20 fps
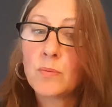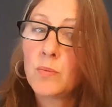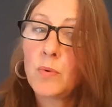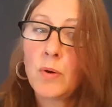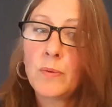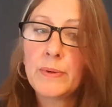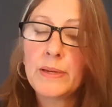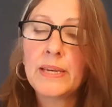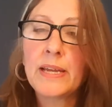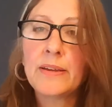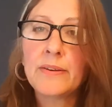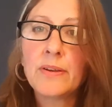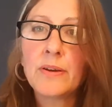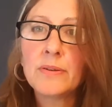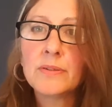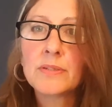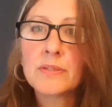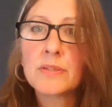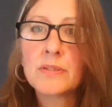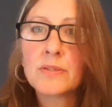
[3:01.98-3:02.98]
what we now
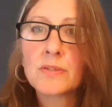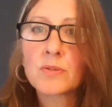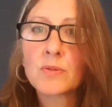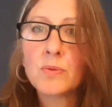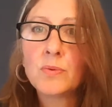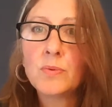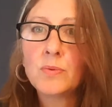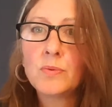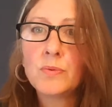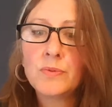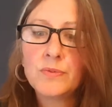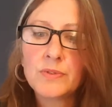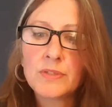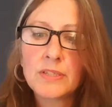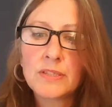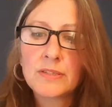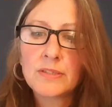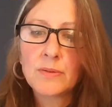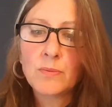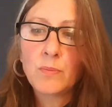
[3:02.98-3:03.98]
know as the school
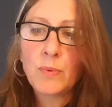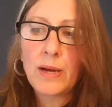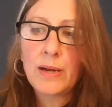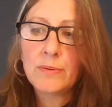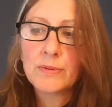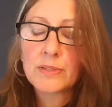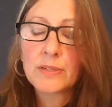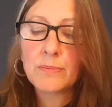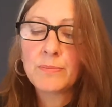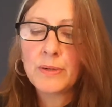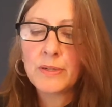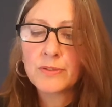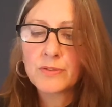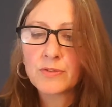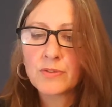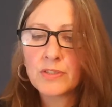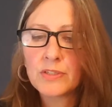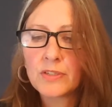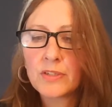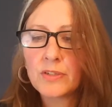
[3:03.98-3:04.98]
system, where it was
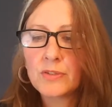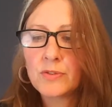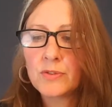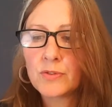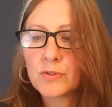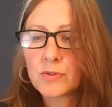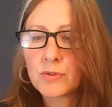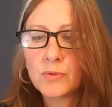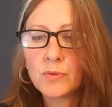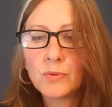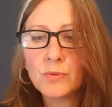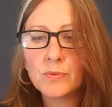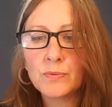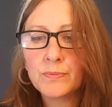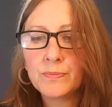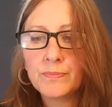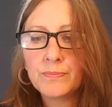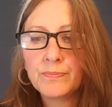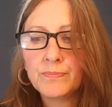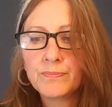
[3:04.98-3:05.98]
compulsory to go to school.
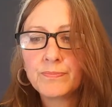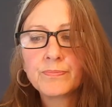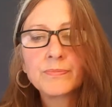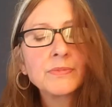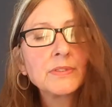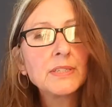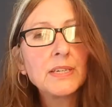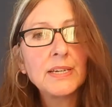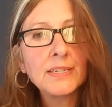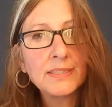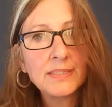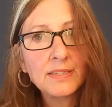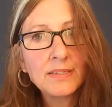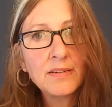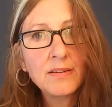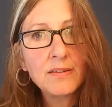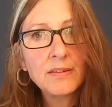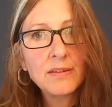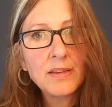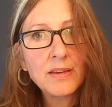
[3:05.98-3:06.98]
I
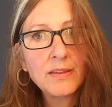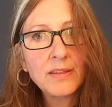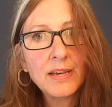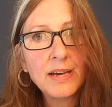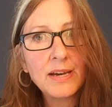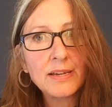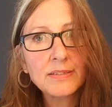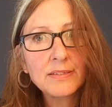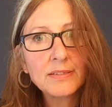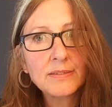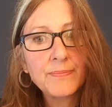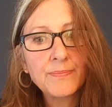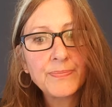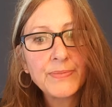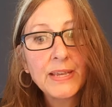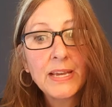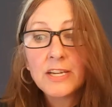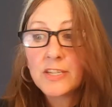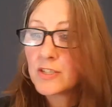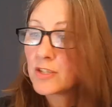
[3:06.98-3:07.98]
did not know that.
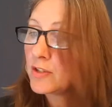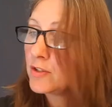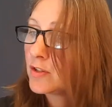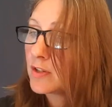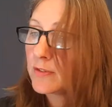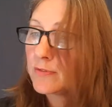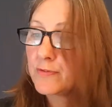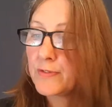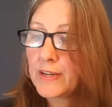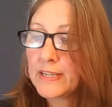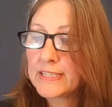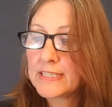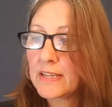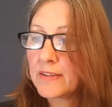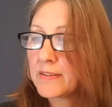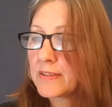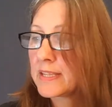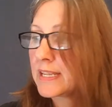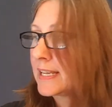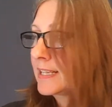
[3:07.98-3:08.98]
So you can find
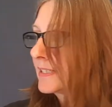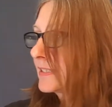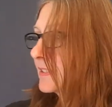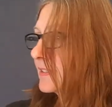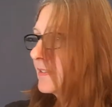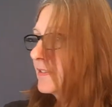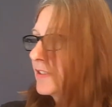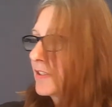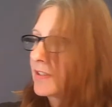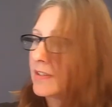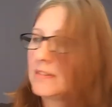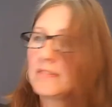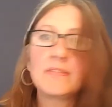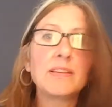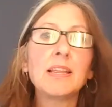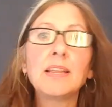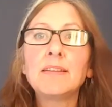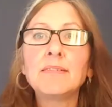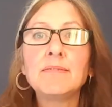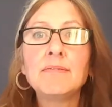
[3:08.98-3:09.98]
out things and you
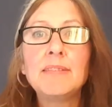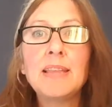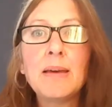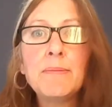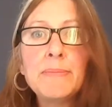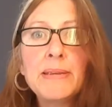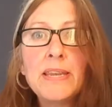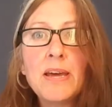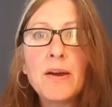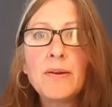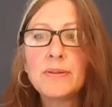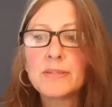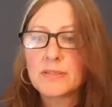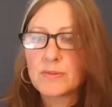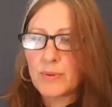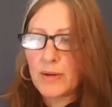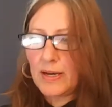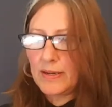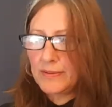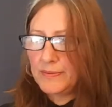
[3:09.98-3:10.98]
can let me know
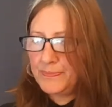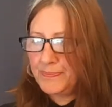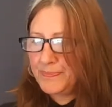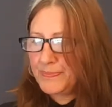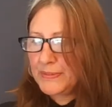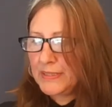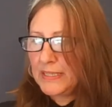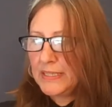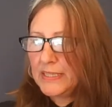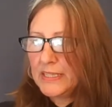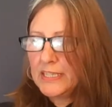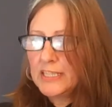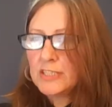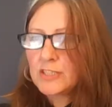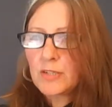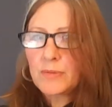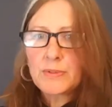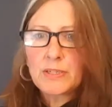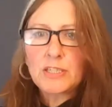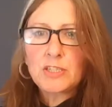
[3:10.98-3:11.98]
as well.
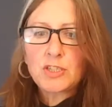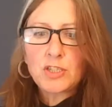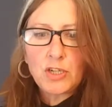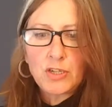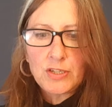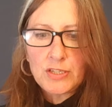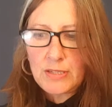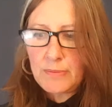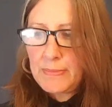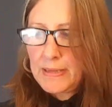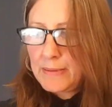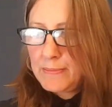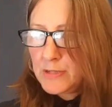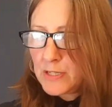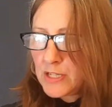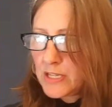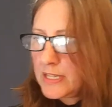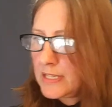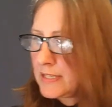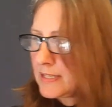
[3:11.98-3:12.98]
So I'm going to show you some
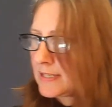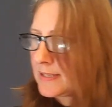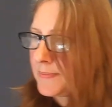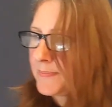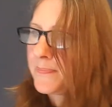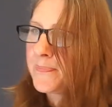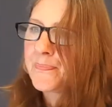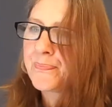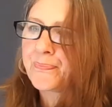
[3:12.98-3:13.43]
images.